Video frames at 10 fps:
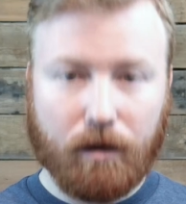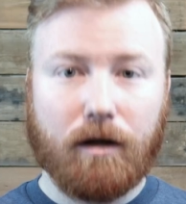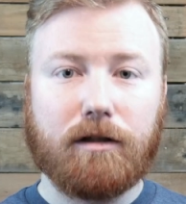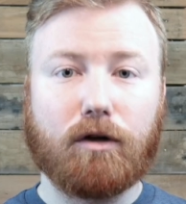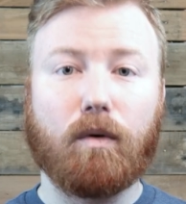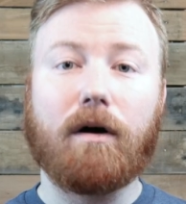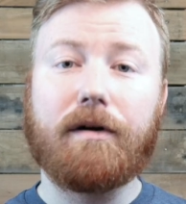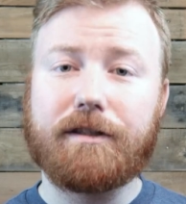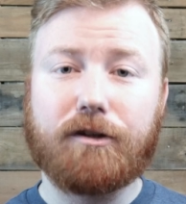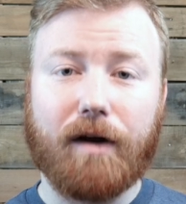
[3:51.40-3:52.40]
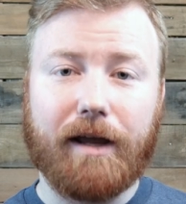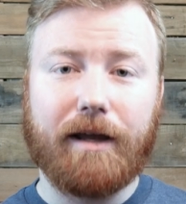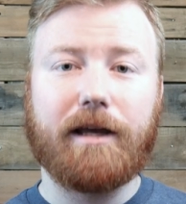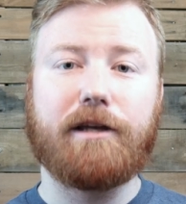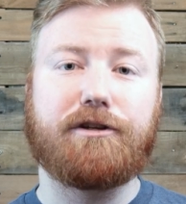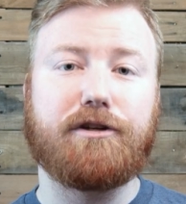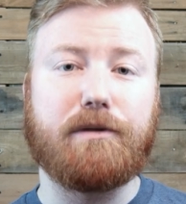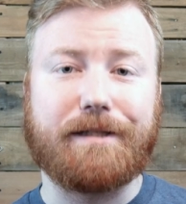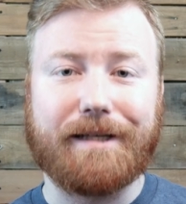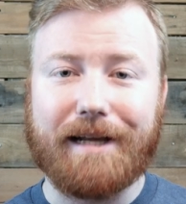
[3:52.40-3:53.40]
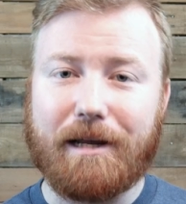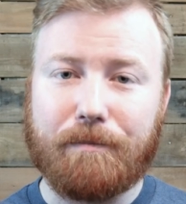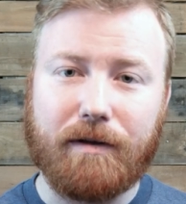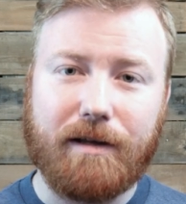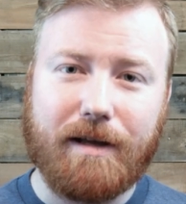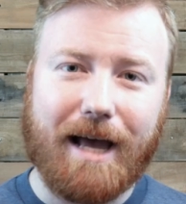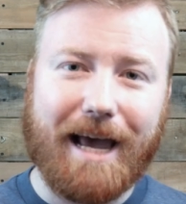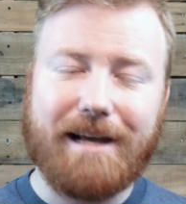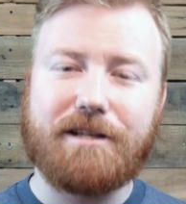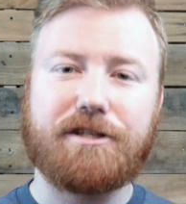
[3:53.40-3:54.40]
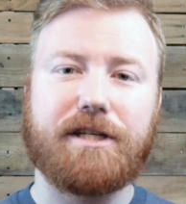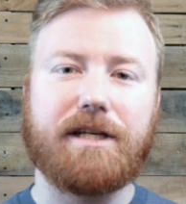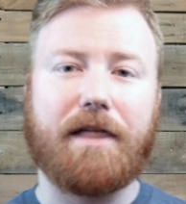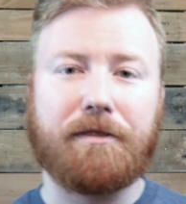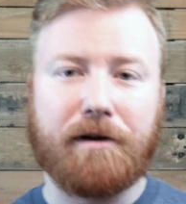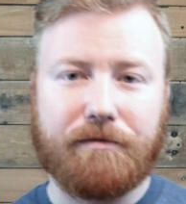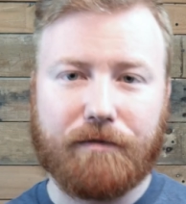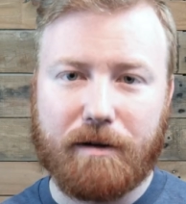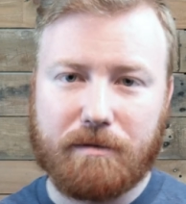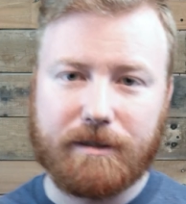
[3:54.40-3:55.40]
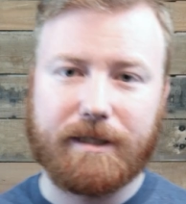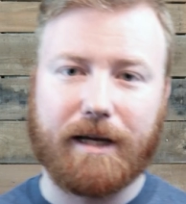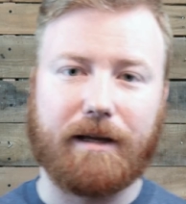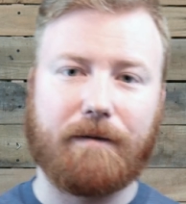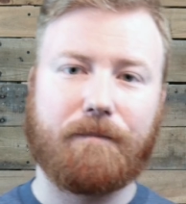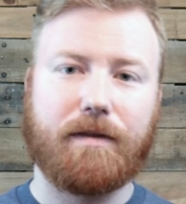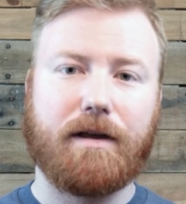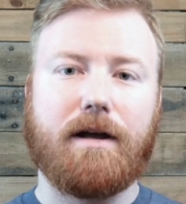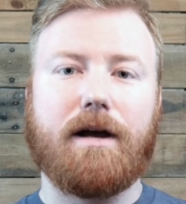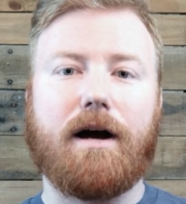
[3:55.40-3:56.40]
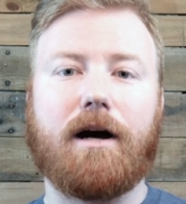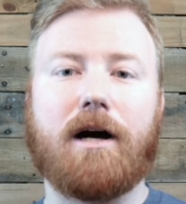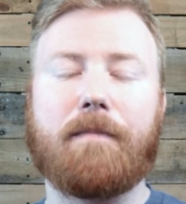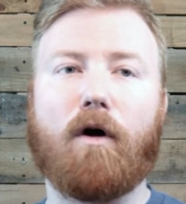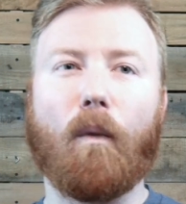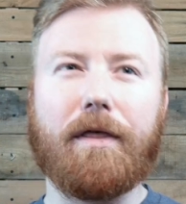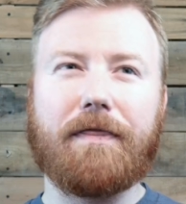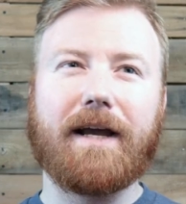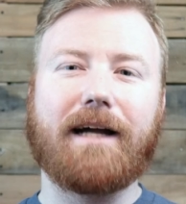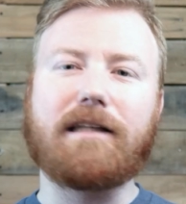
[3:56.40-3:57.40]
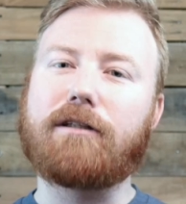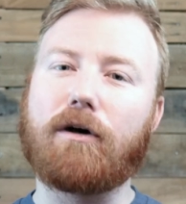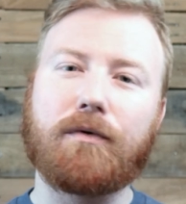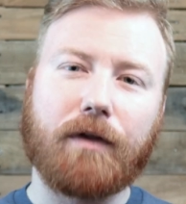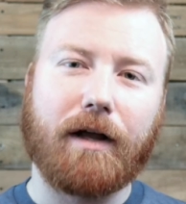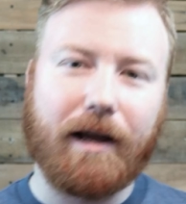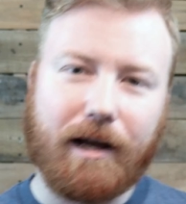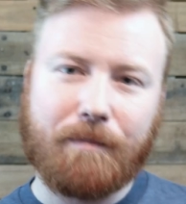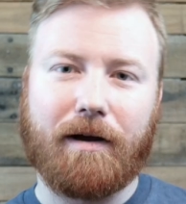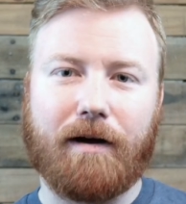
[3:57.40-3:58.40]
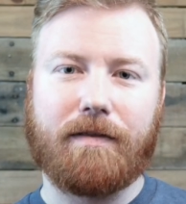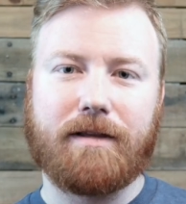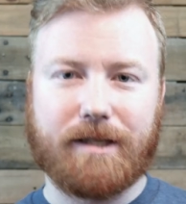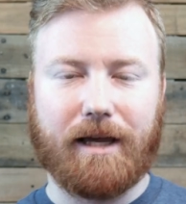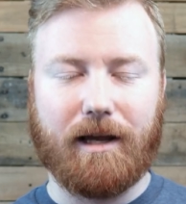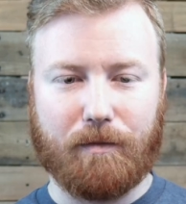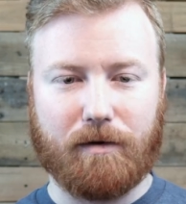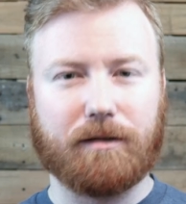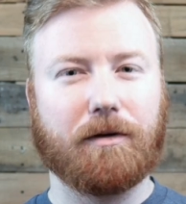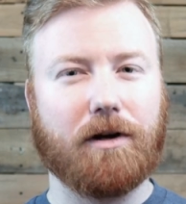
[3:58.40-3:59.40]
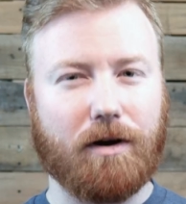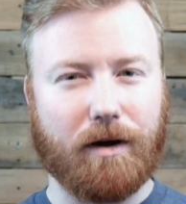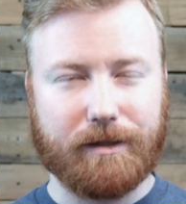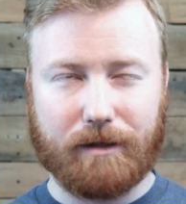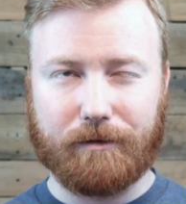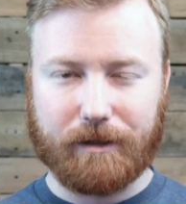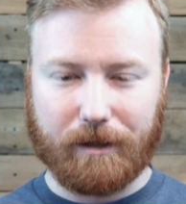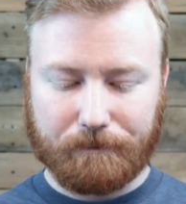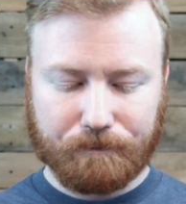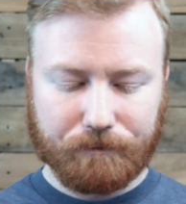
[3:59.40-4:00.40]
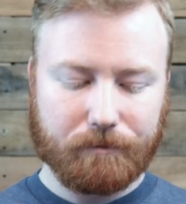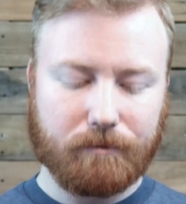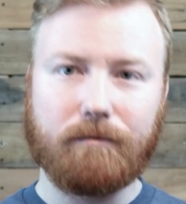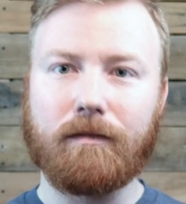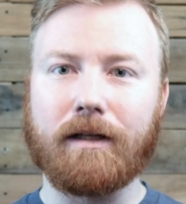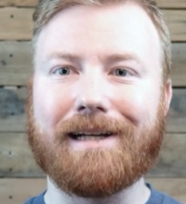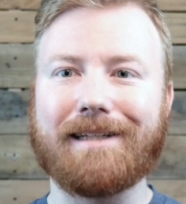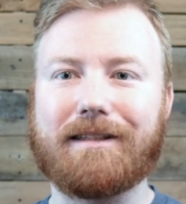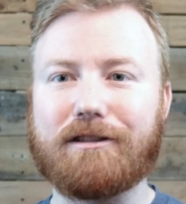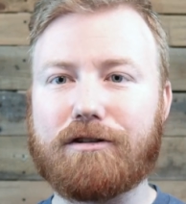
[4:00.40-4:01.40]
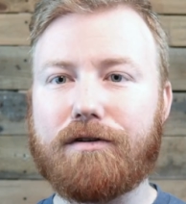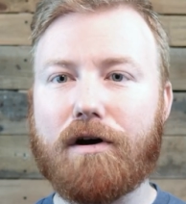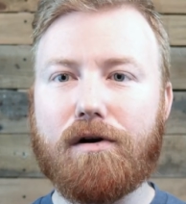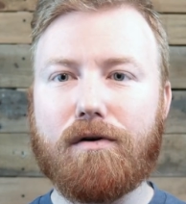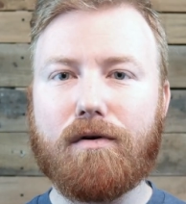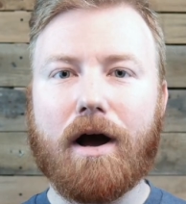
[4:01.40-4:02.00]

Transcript: The quality's great. It shoots 1080p HD at 30 frames a second. The only thing I don't like about this camera, some cons I would say, is there's no